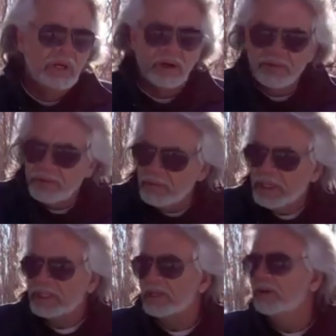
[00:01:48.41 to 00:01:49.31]
Gulf of
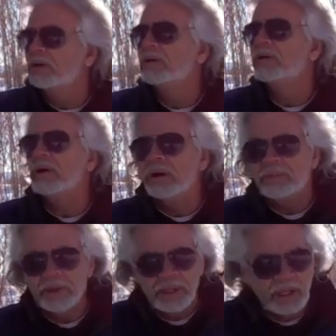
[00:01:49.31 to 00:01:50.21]
Mexico, uh,
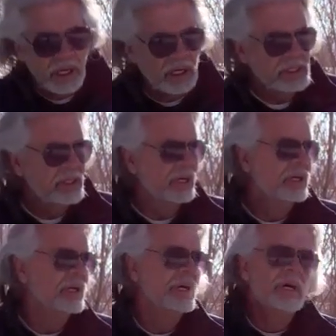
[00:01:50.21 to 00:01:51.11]
up in
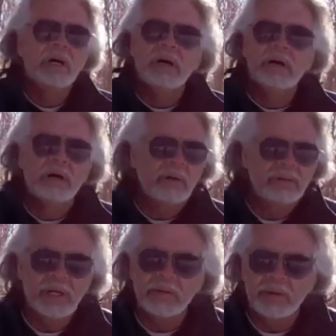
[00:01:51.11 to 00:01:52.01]
Alaska, uh,
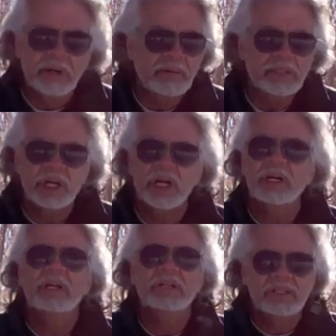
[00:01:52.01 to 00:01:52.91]
Santa Barbara
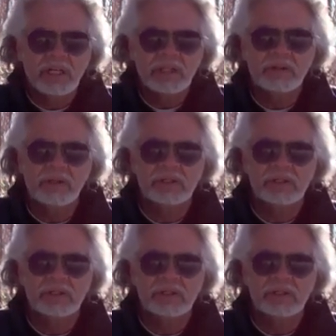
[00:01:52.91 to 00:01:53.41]
Channel, etc.